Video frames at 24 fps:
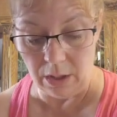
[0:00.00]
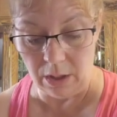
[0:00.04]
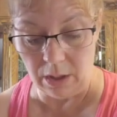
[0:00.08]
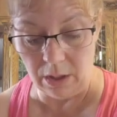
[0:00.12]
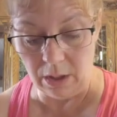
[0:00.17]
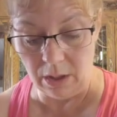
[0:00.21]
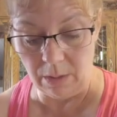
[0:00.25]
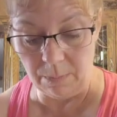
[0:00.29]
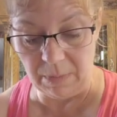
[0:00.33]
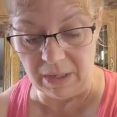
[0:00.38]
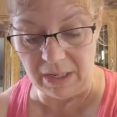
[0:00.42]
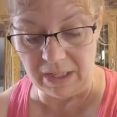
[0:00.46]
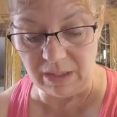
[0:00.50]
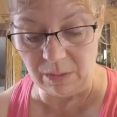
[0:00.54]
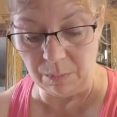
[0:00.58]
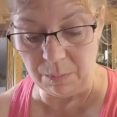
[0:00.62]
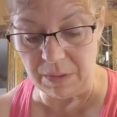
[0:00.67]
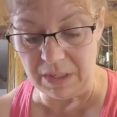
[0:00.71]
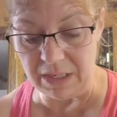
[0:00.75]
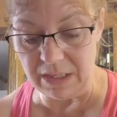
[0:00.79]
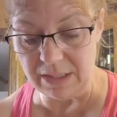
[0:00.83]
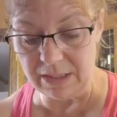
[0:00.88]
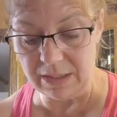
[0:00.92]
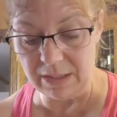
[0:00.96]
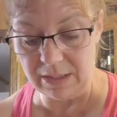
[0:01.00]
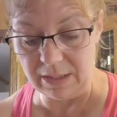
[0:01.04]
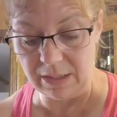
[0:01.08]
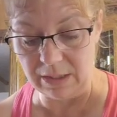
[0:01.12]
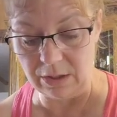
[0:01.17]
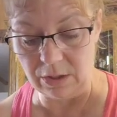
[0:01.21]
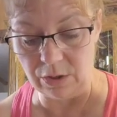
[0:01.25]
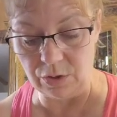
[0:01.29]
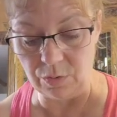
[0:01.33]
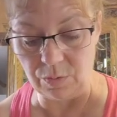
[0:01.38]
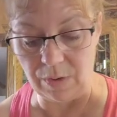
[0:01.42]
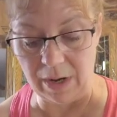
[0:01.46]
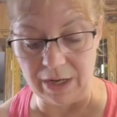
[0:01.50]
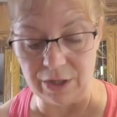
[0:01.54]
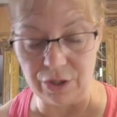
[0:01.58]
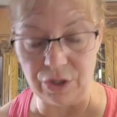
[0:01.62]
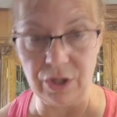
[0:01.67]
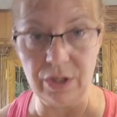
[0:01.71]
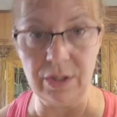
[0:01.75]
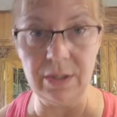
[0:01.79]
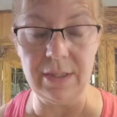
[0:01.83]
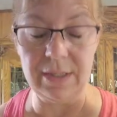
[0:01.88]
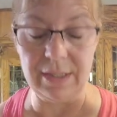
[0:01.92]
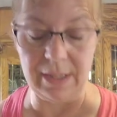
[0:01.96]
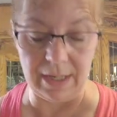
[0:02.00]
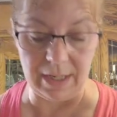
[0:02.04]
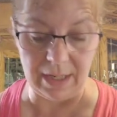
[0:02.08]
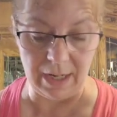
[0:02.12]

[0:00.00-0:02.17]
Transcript: and the pieces and the directions.